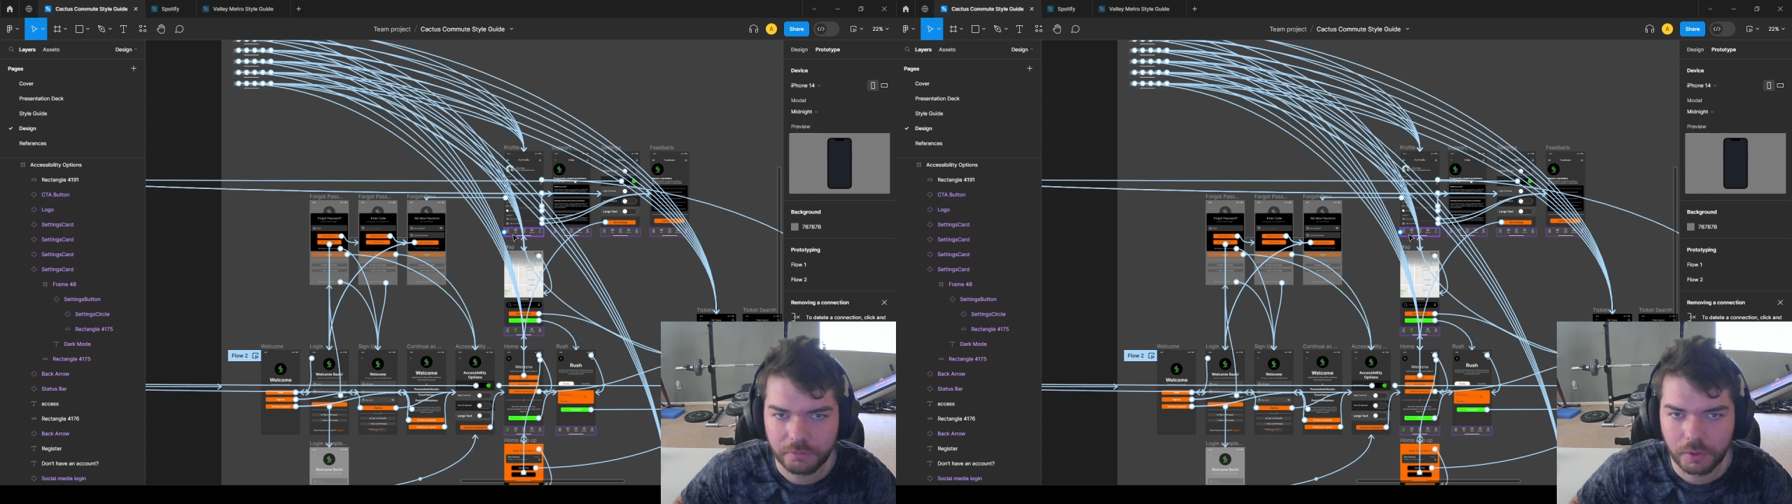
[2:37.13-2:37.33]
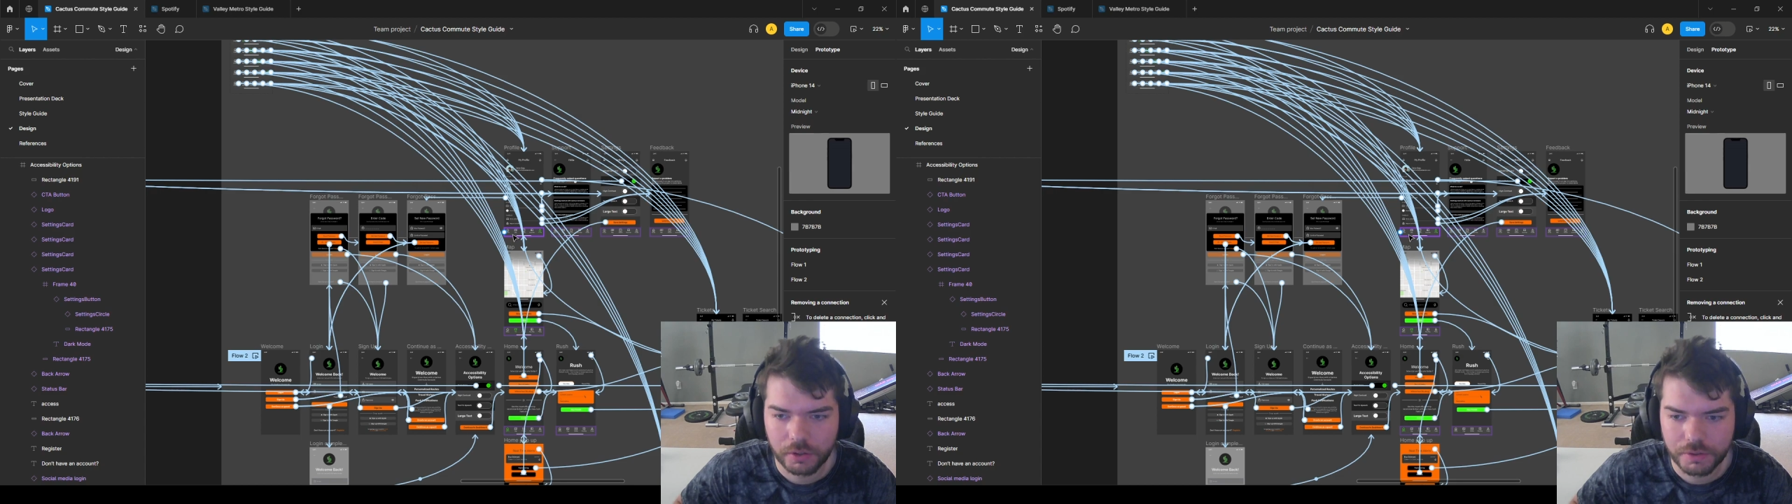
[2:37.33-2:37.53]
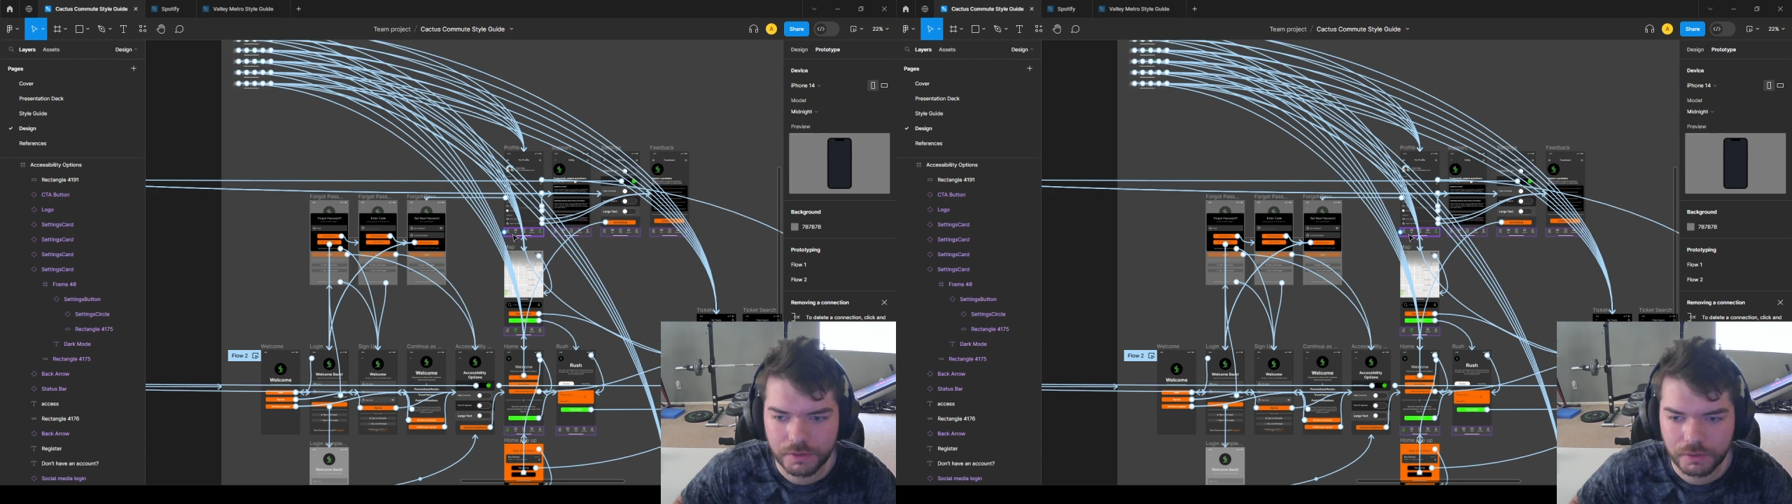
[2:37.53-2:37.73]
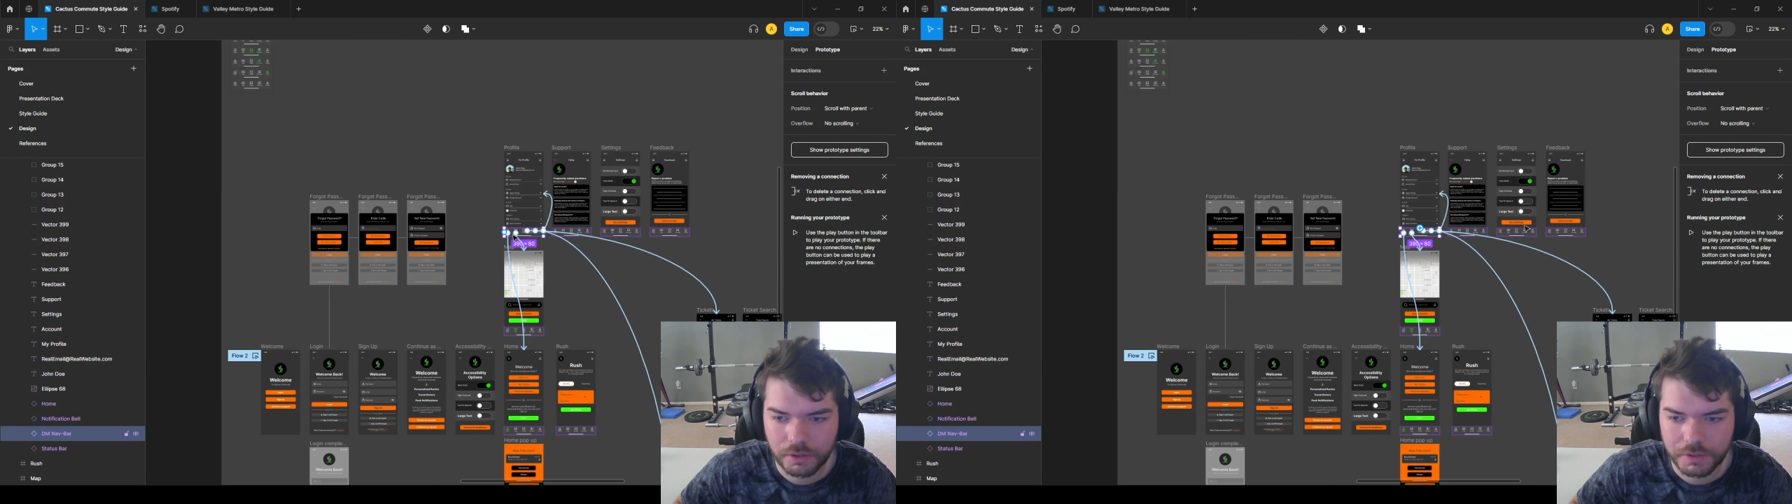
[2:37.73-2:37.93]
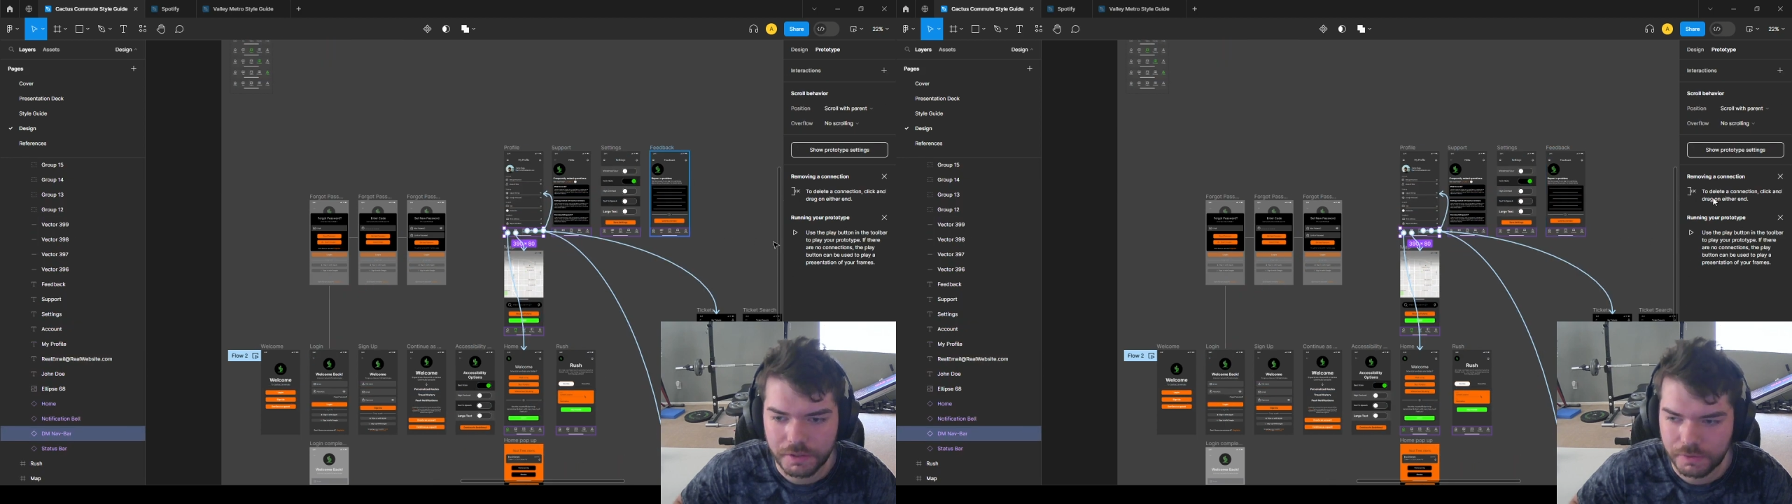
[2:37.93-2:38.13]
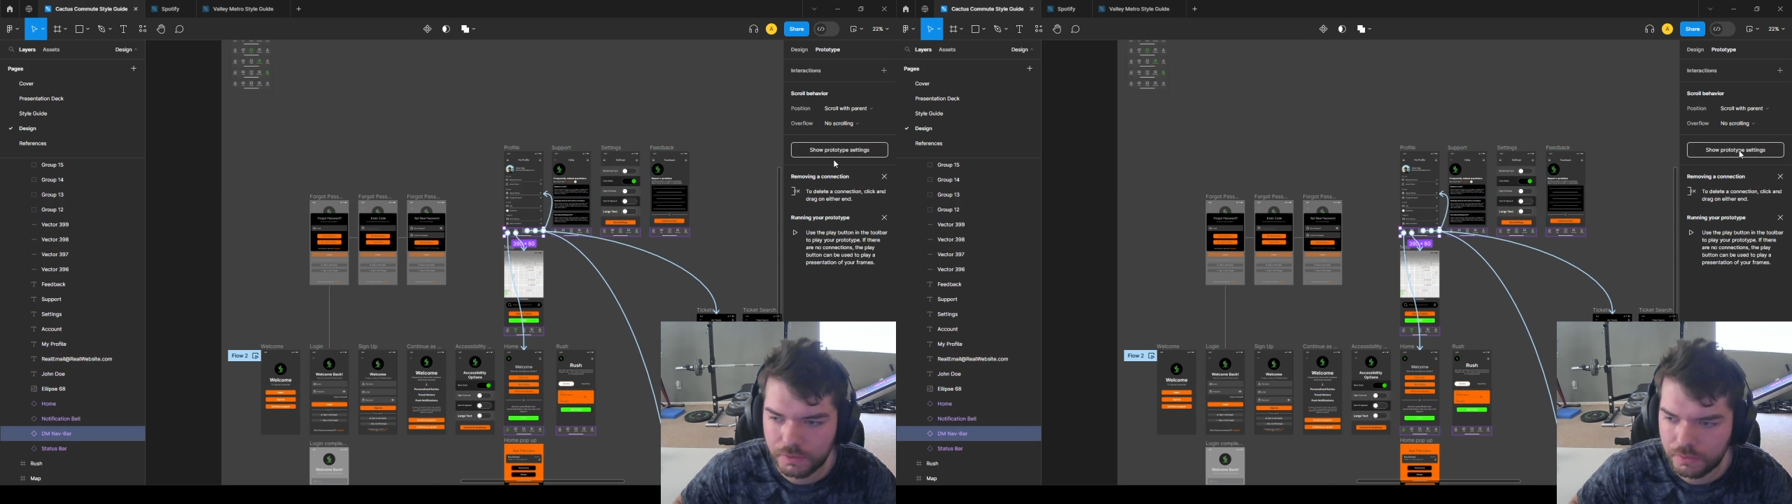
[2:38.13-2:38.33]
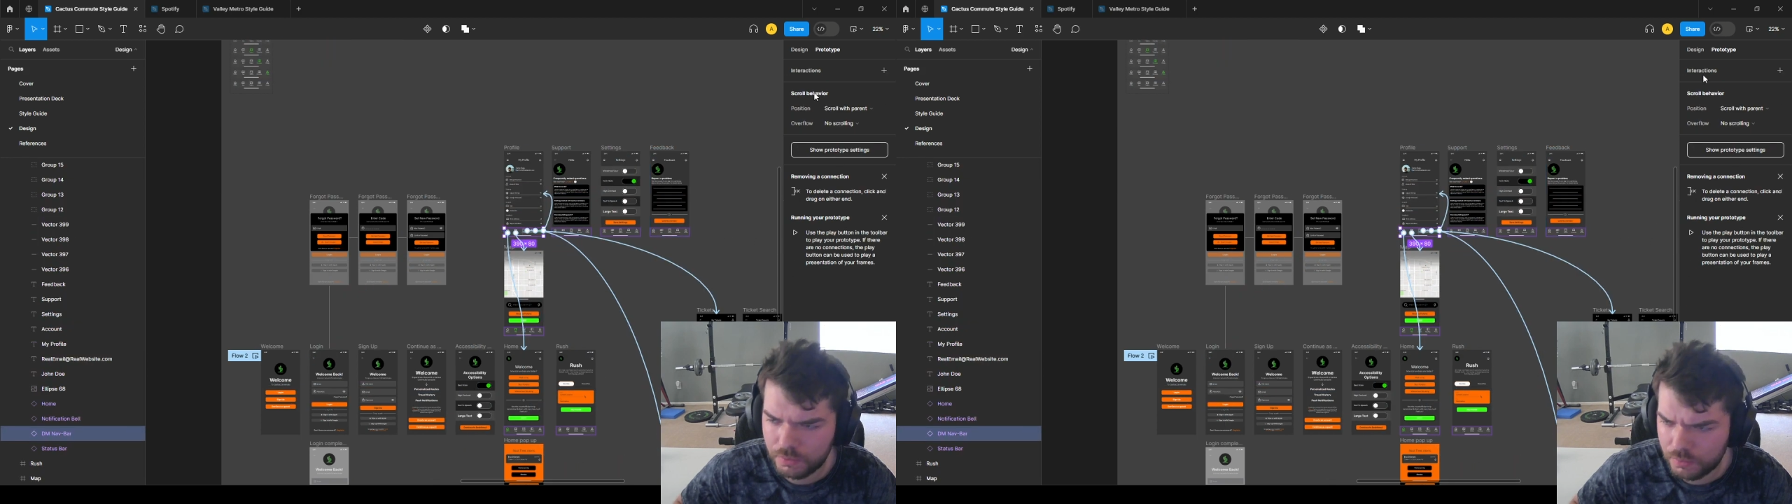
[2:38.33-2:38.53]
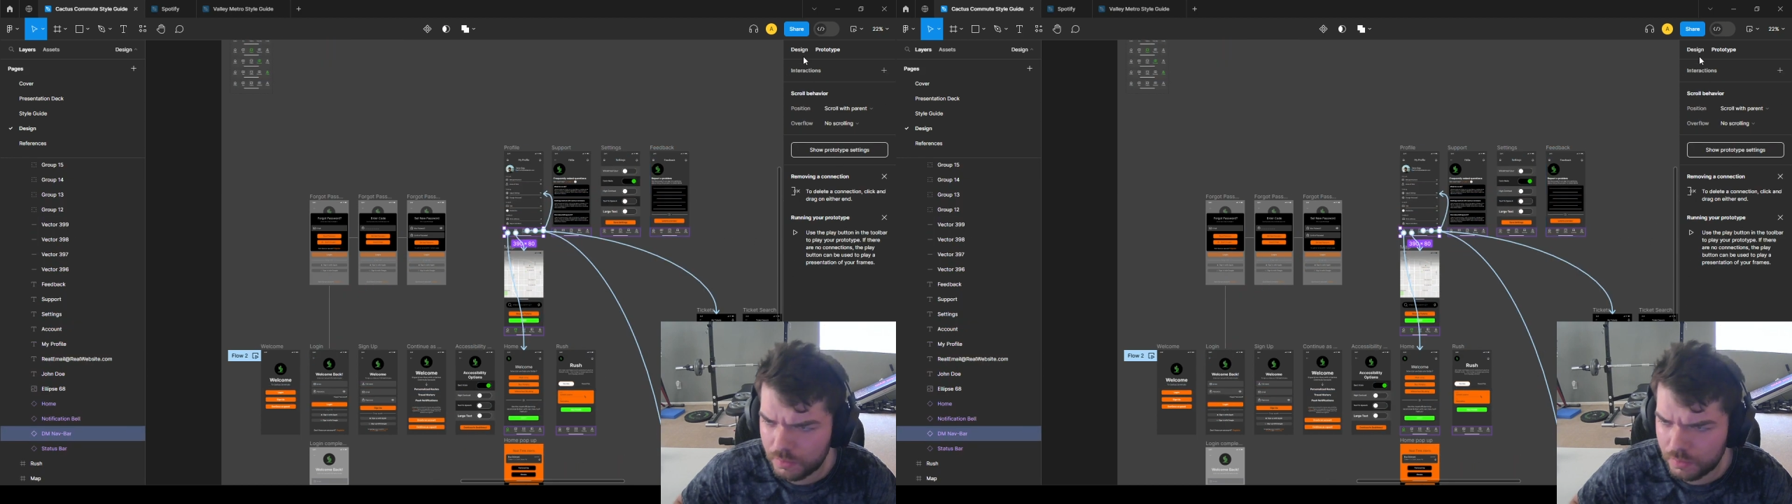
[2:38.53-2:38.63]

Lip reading: bars on these to